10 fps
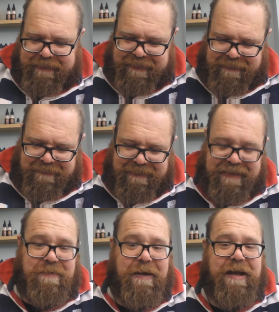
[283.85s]
So
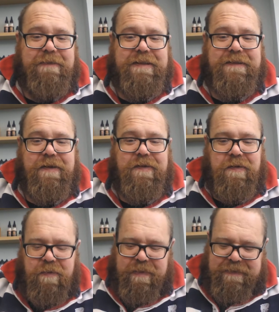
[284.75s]
that's why I reached for the
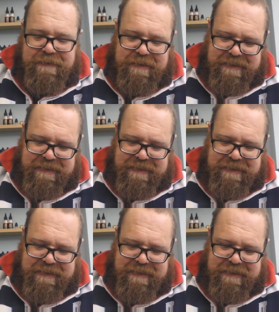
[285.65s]
toolbox.